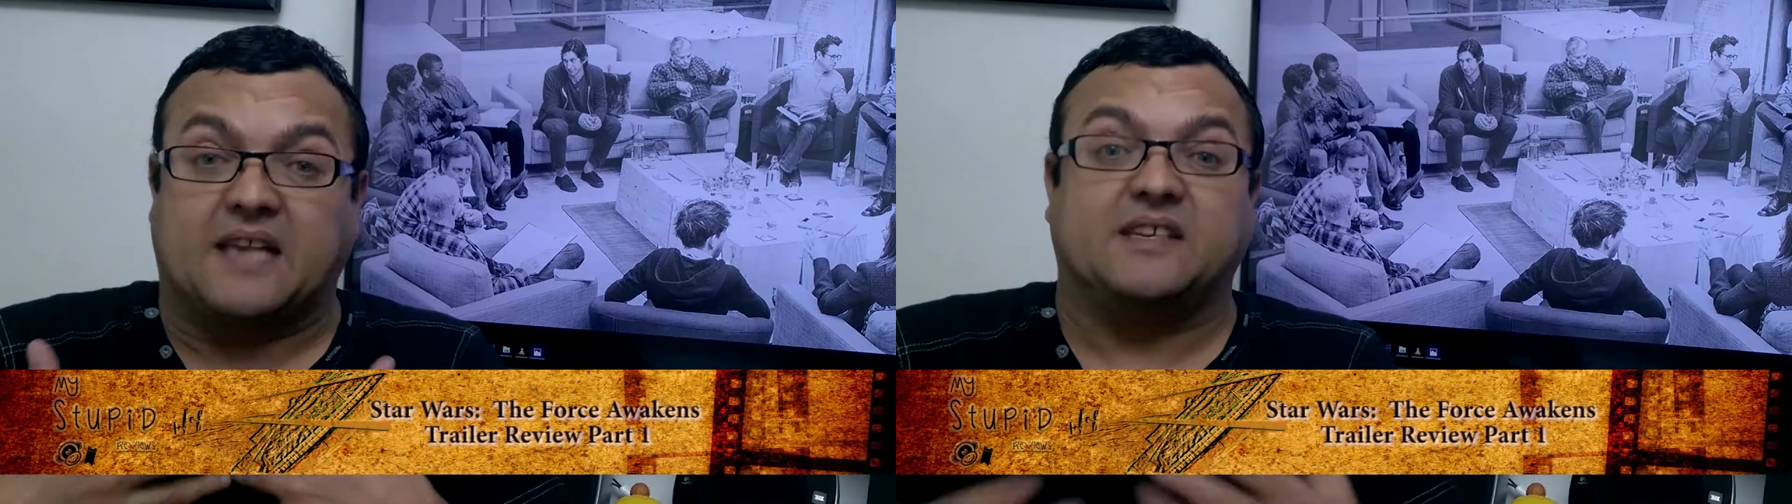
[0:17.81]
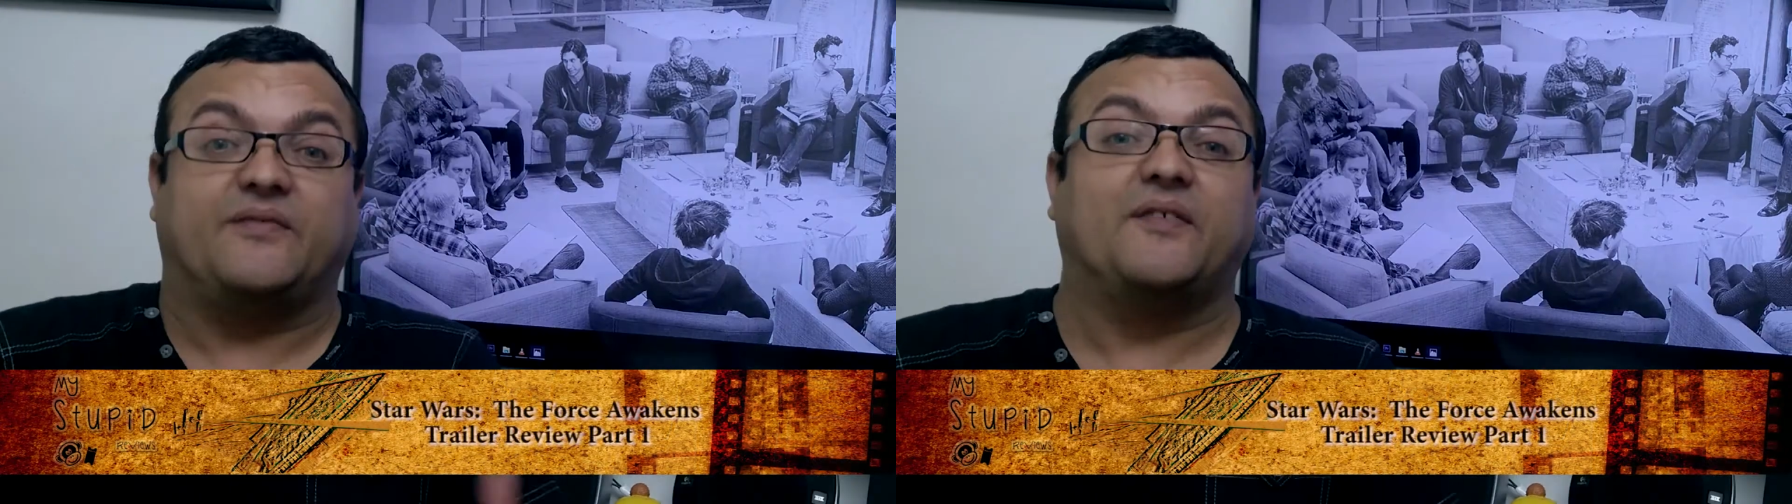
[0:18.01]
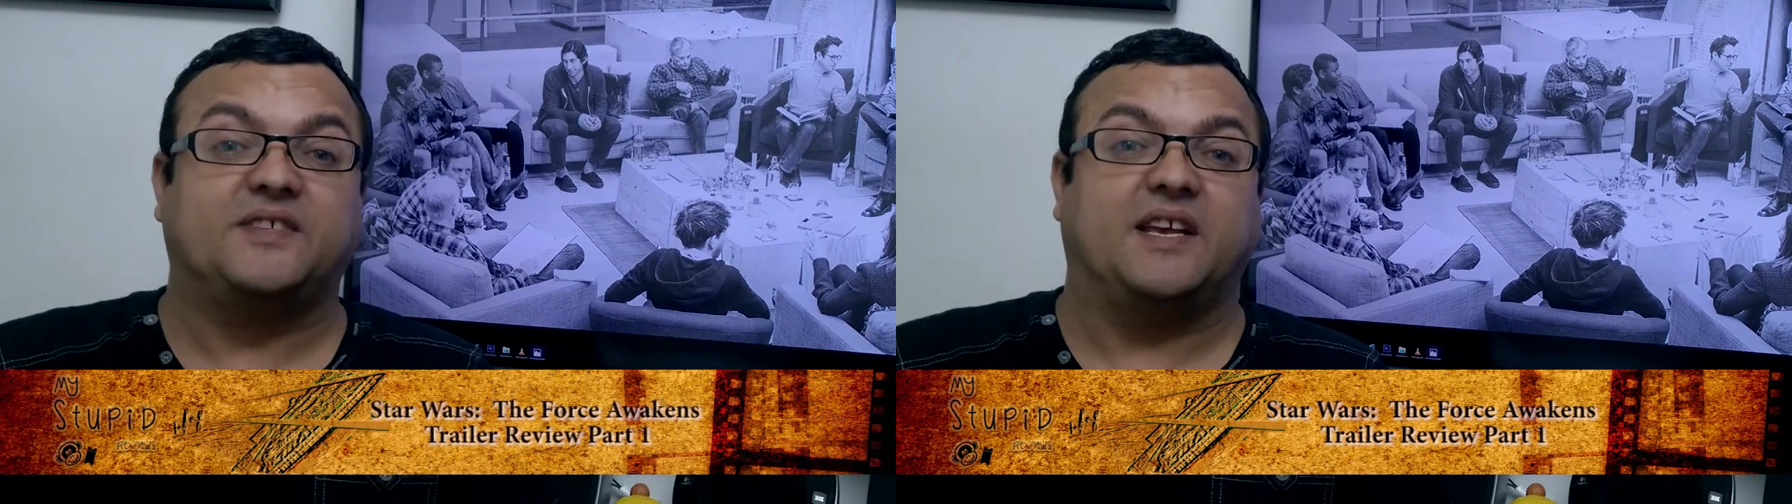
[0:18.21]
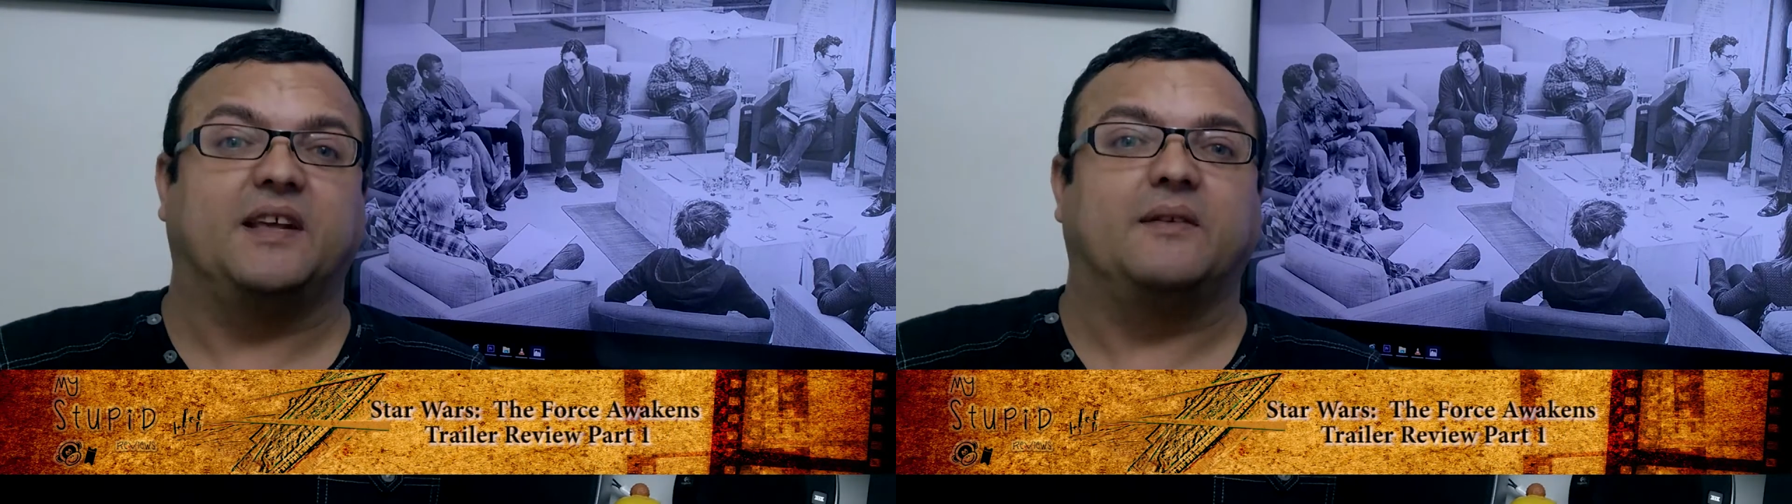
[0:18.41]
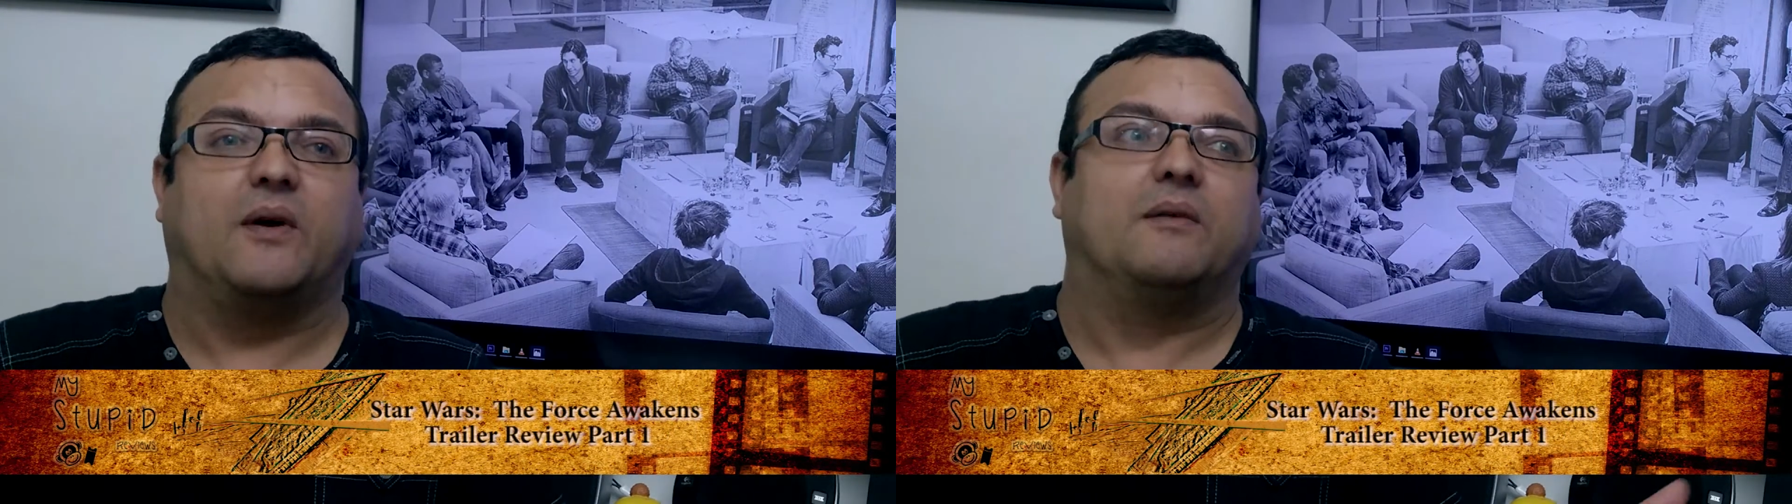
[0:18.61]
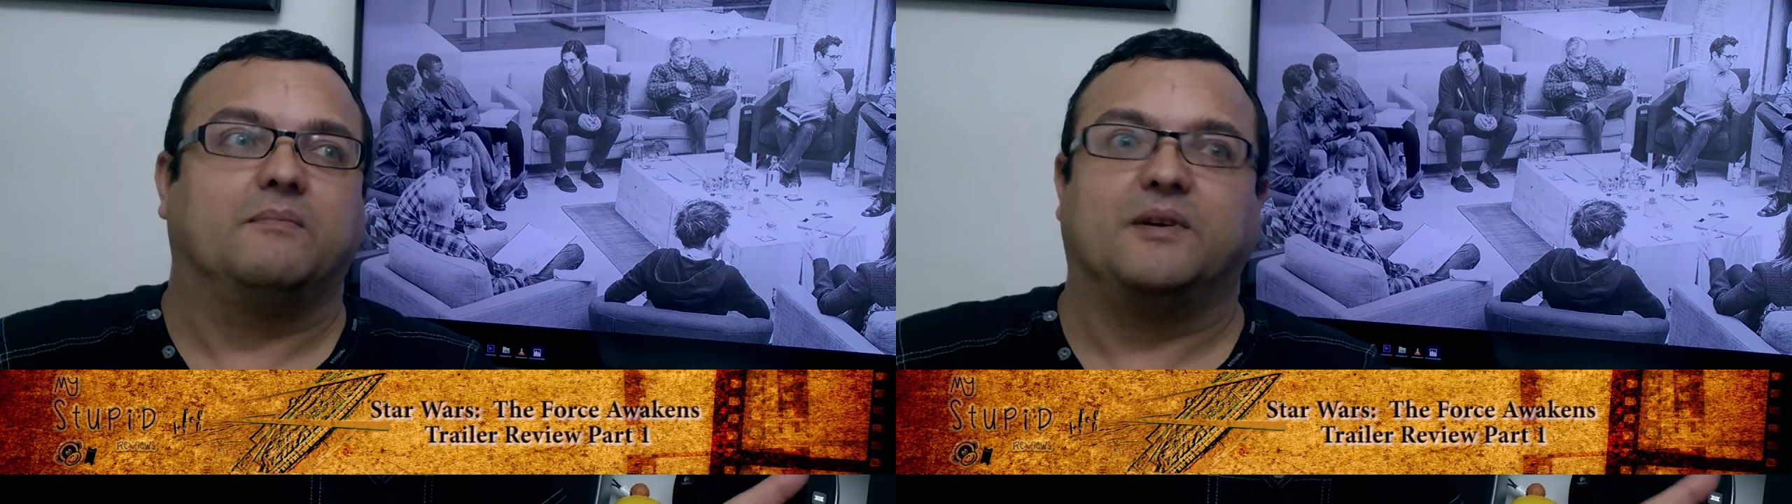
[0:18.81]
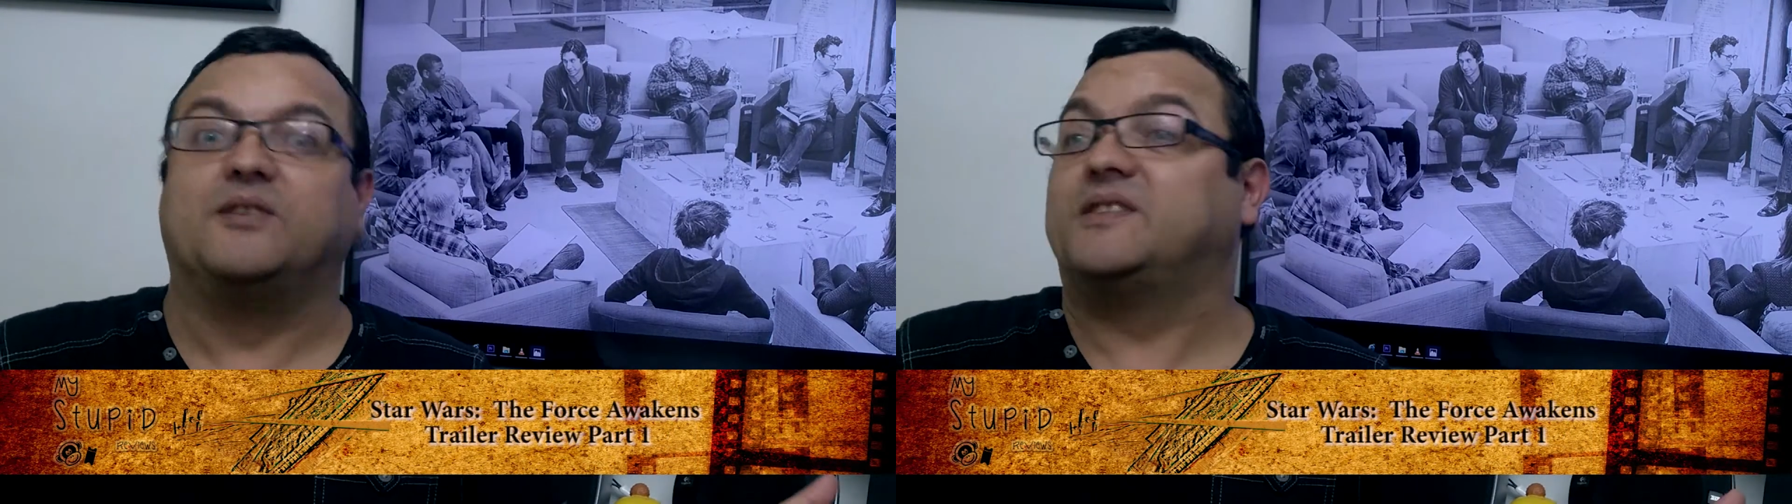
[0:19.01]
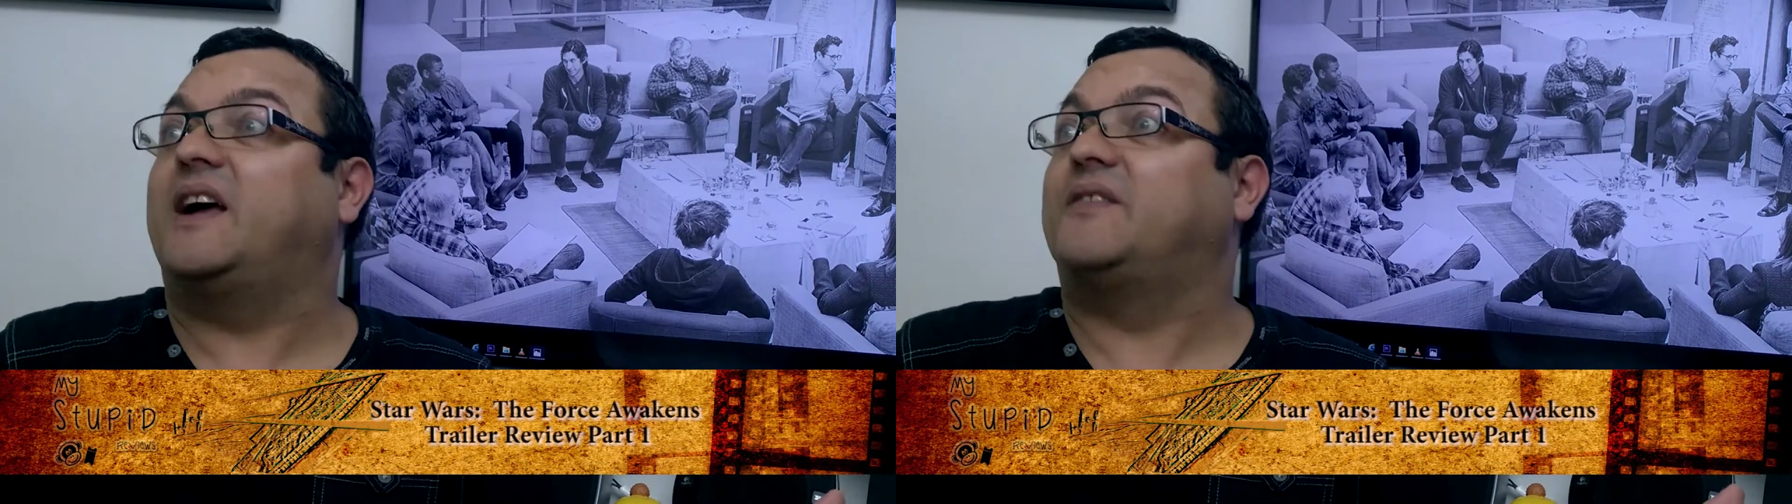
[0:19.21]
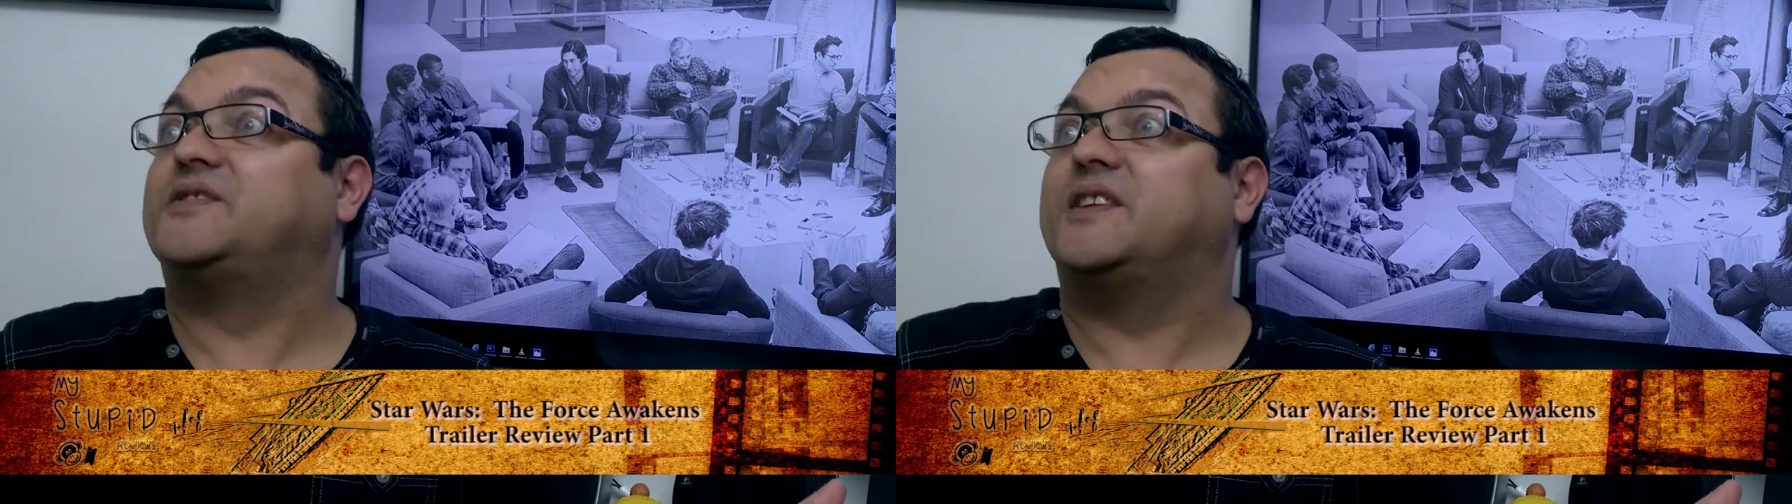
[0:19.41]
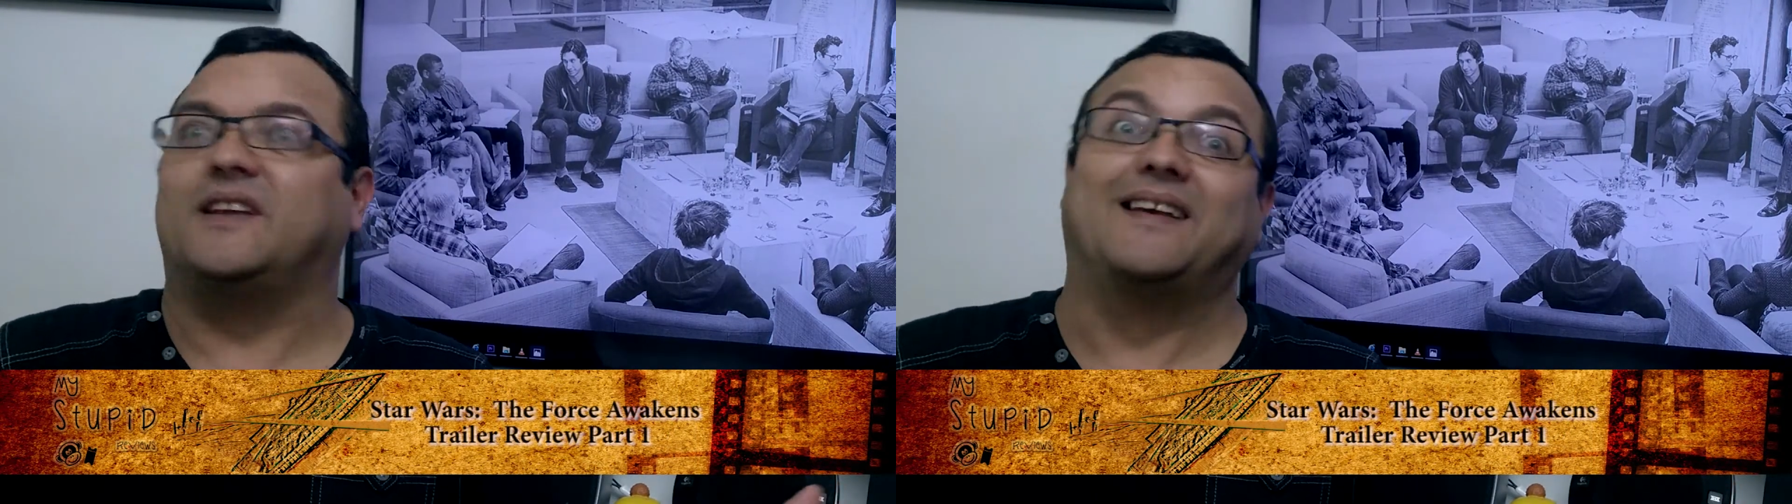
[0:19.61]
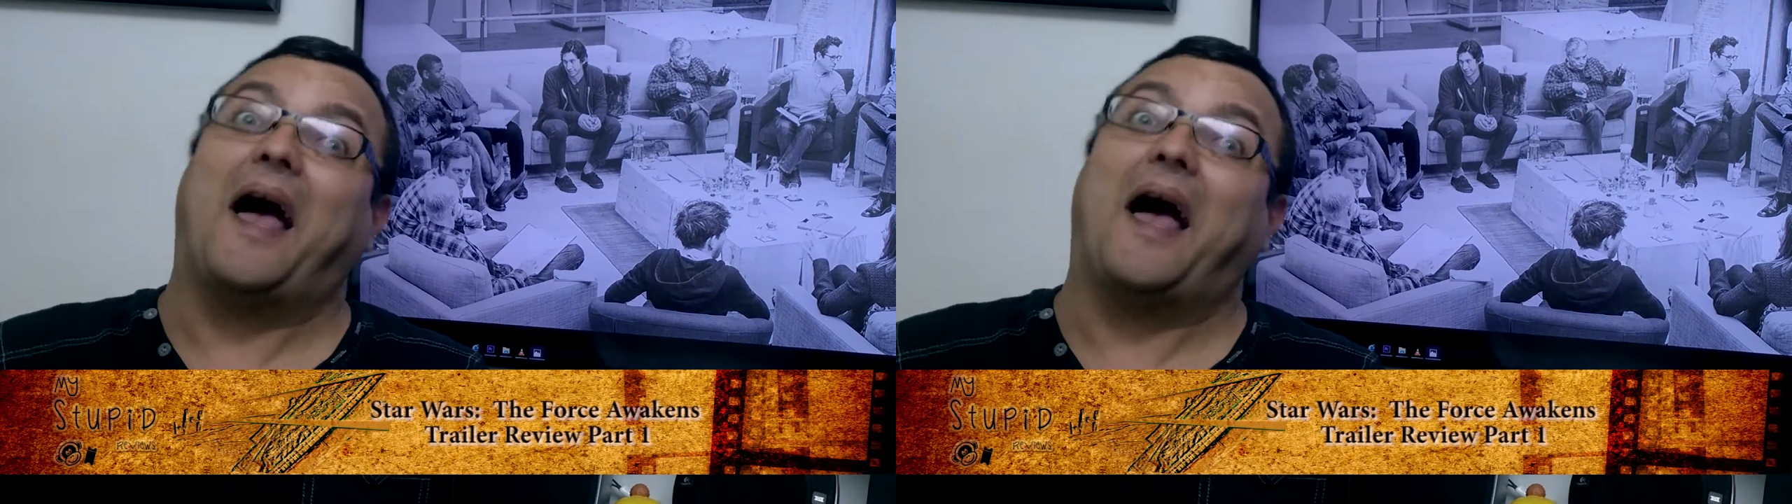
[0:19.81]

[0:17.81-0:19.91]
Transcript: as if I've seen it. Well, because I have seen it.